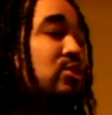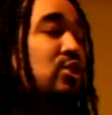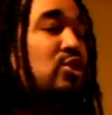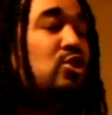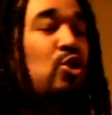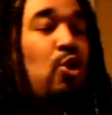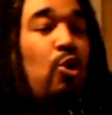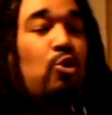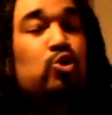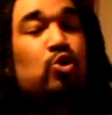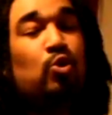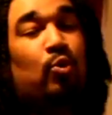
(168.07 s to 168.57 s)
to
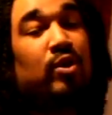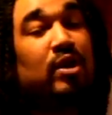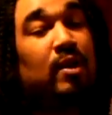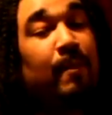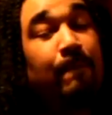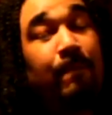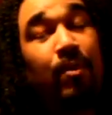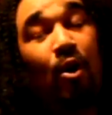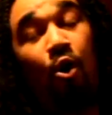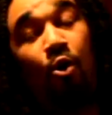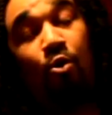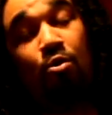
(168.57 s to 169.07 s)
know you on the
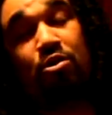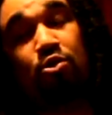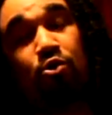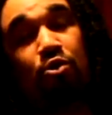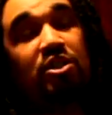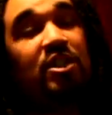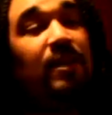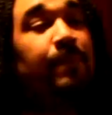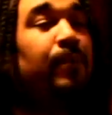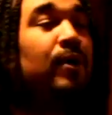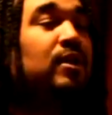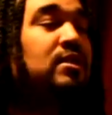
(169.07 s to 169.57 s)
bone, so
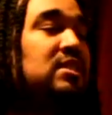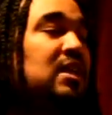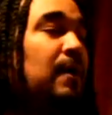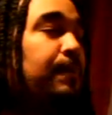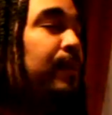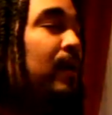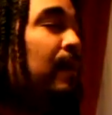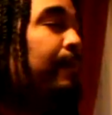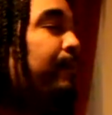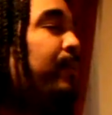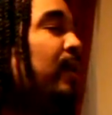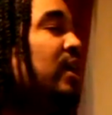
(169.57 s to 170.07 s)
she picks up
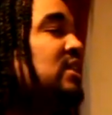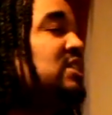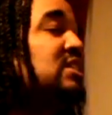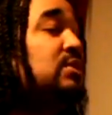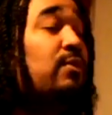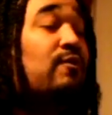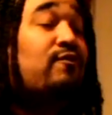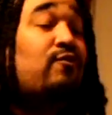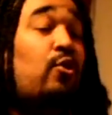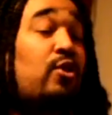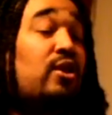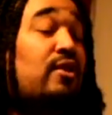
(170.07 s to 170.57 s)
her pace
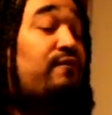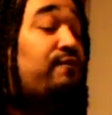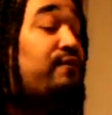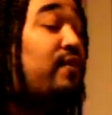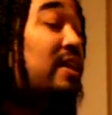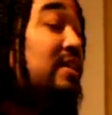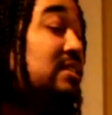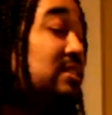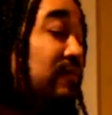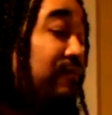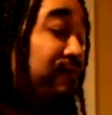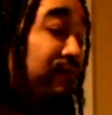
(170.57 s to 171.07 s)
to avoid a
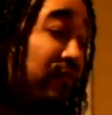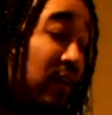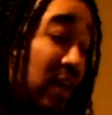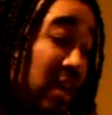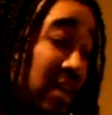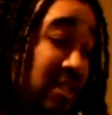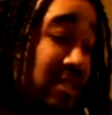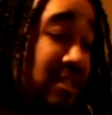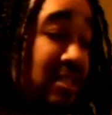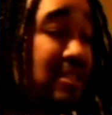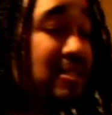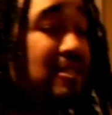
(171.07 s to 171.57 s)

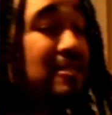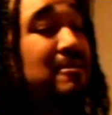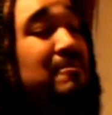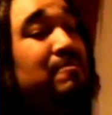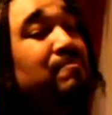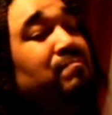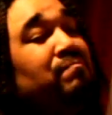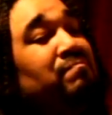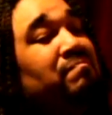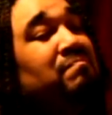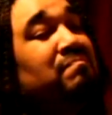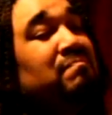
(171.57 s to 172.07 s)
face-to-face.
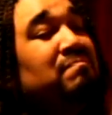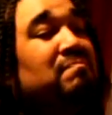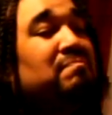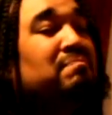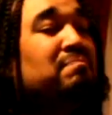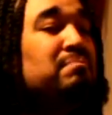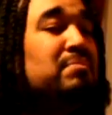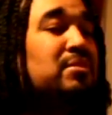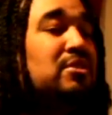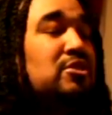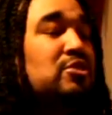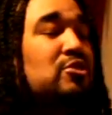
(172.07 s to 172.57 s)

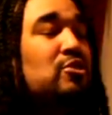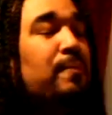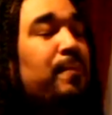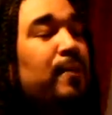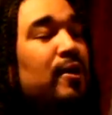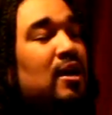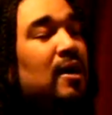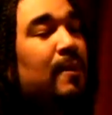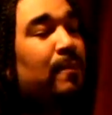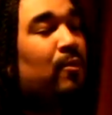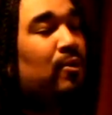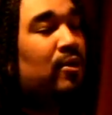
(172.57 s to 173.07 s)
She don't
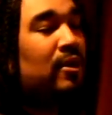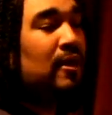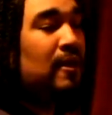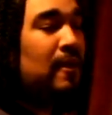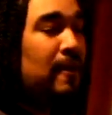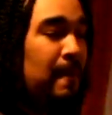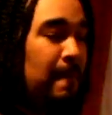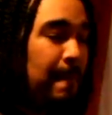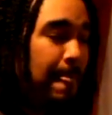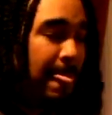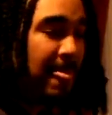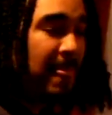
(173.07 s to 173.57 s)
pick up on the
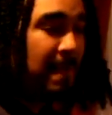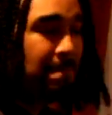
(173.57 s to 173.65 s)
hint.